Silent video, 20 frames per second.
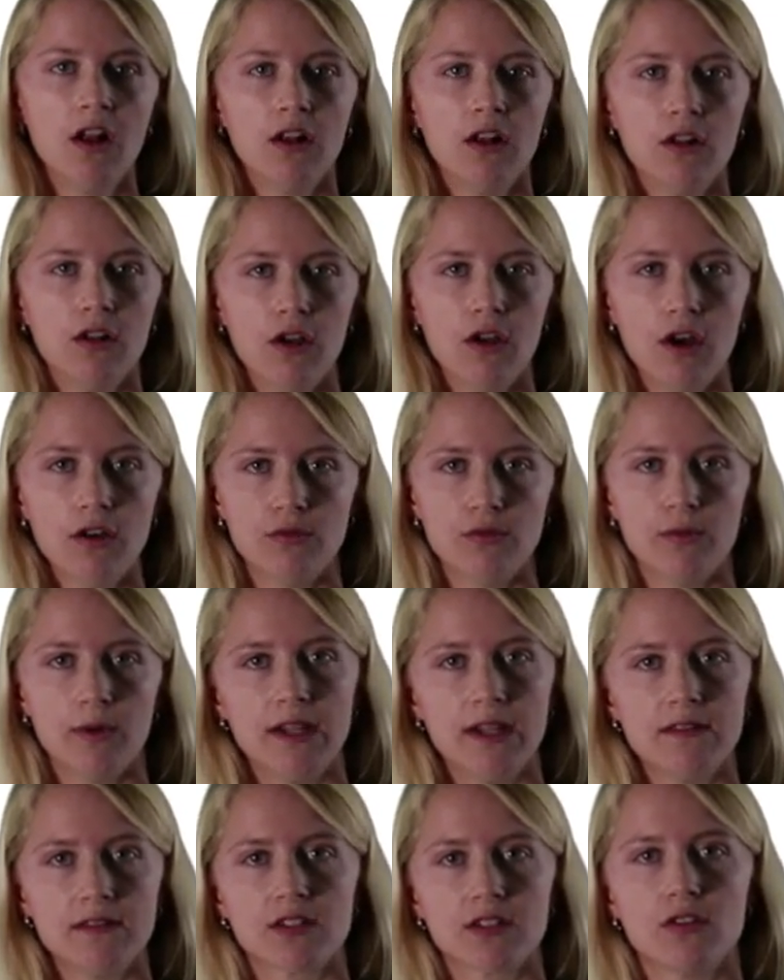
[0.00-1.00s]
Loft
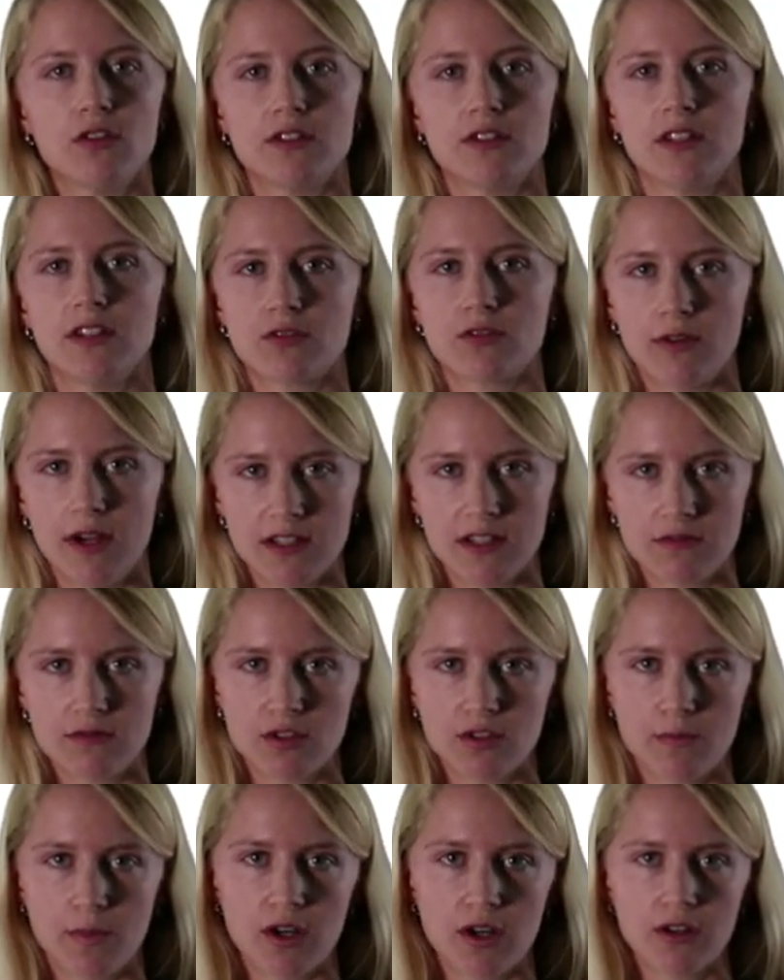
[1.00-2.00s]
waves cause a transverse
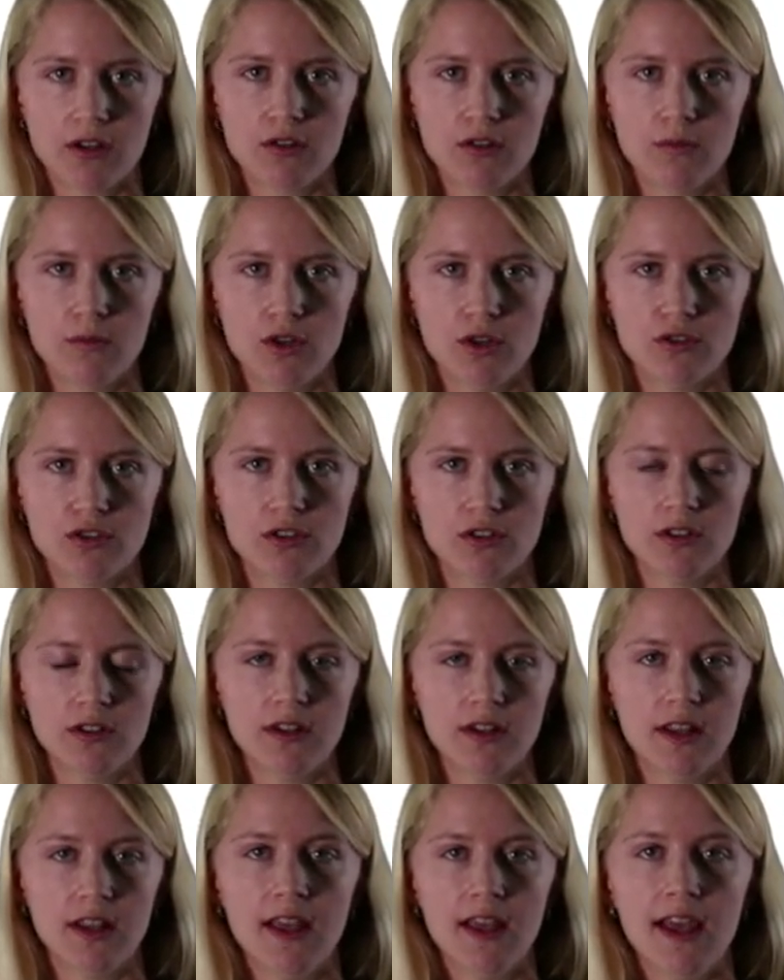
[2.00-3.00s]
particle motion
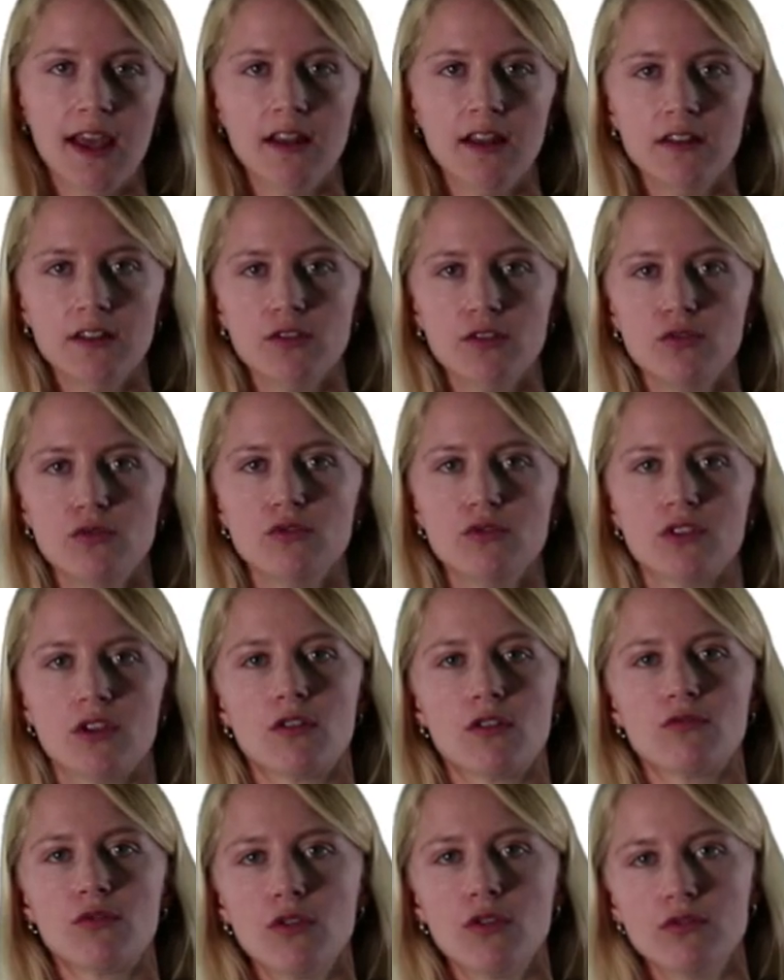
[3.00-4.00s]
and induce a
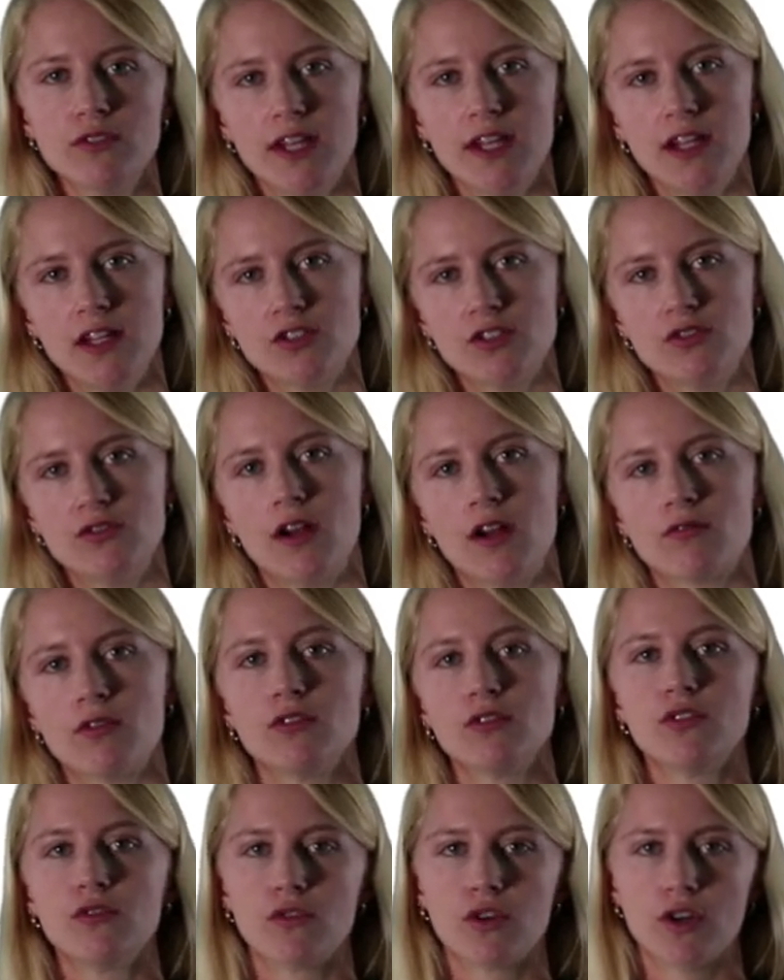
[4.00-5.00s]
rotation around
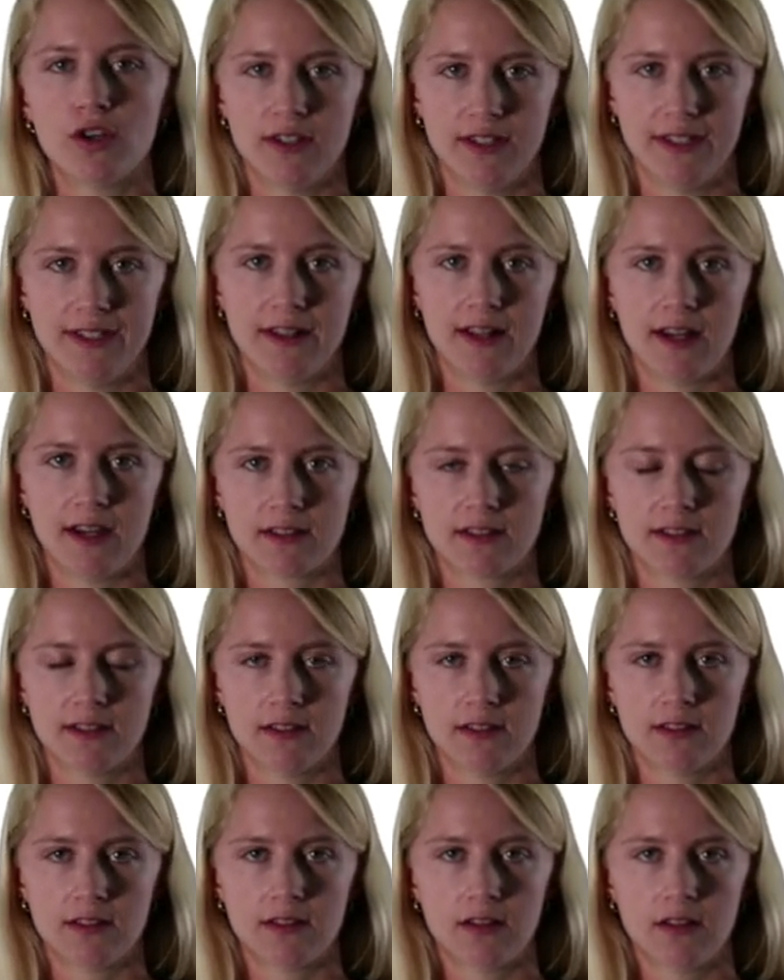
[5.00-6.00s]
the vertical
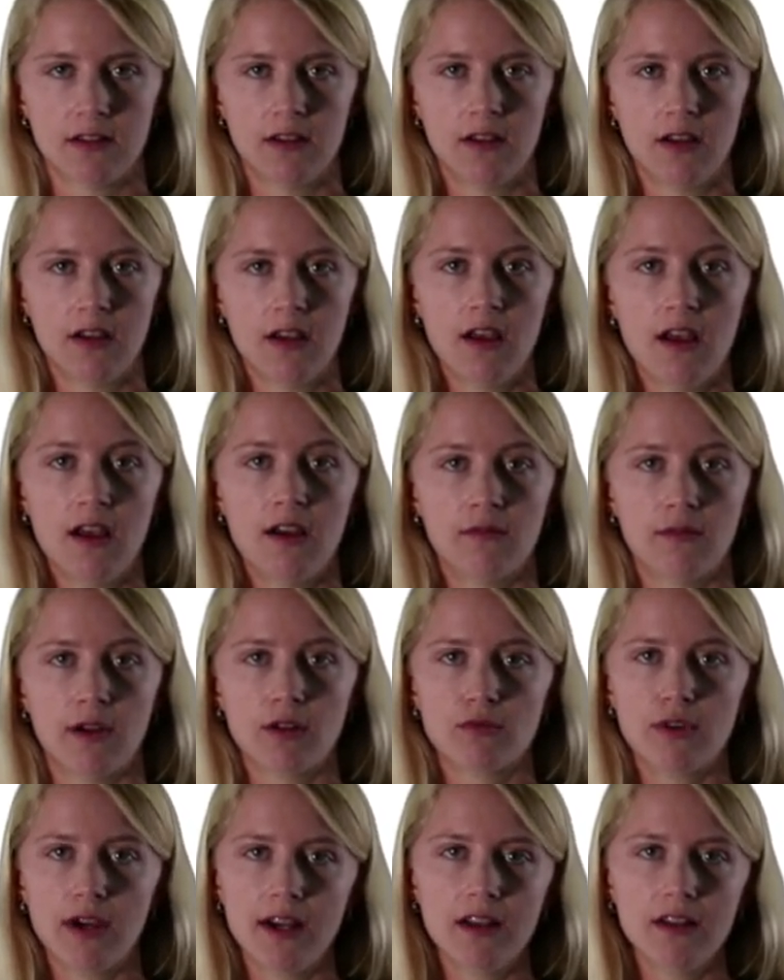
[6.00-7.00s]
axis, while
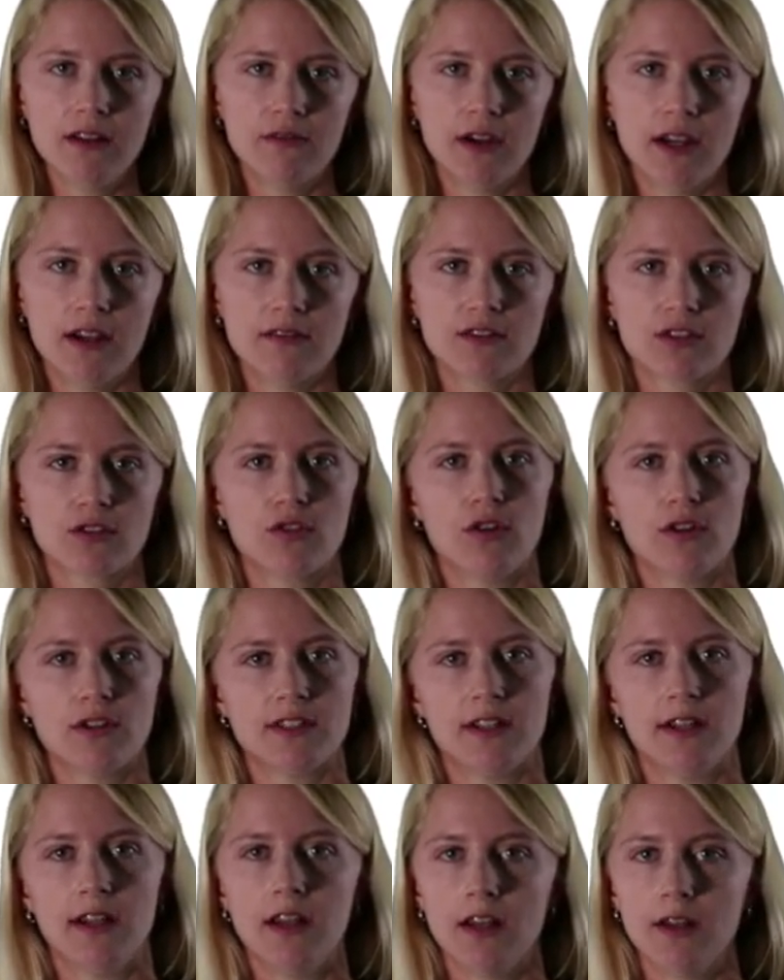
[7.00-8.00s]
Rayleigh waves cause
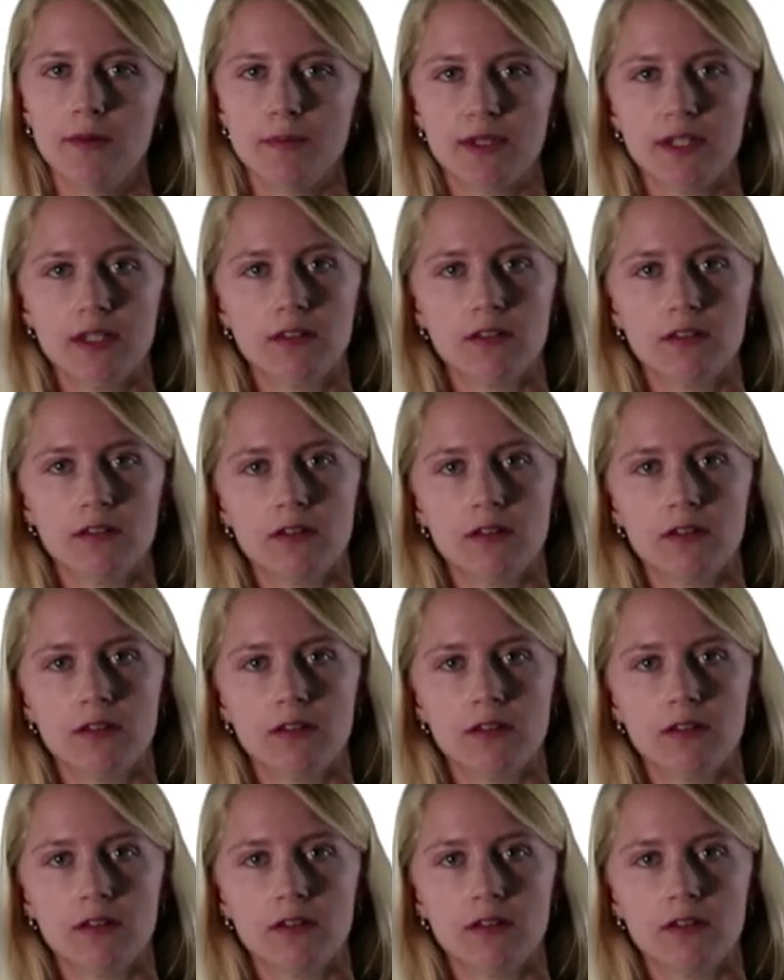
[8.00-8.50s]
an elliptical